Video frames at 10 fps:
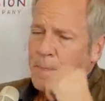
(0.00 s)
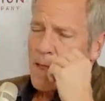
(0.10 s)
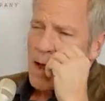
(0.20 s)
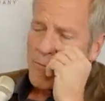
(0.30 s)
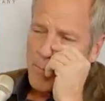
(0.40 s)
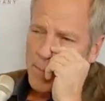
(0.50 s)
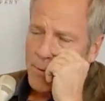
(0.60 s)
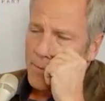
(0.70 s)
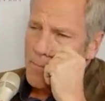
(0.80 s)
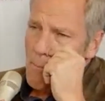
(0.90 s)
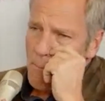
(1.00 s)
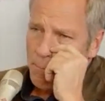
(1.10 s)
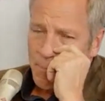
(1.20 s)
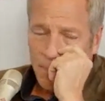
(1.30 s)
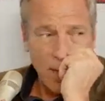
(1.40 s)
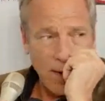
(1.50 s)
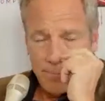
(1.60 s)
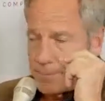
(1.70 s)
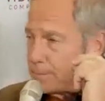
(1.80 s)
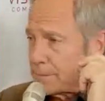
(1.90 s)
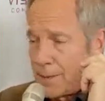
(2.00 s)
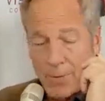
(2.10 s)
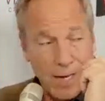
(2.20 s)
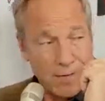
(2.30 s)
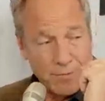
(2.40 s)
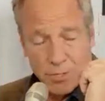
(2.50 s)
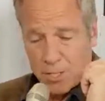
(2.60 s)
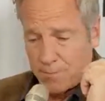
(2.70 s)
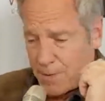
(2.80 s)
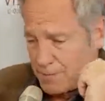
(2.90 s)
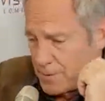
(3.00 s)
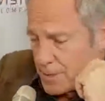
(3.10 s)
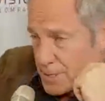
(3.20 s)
I remember, and I'm going to have to jump after this.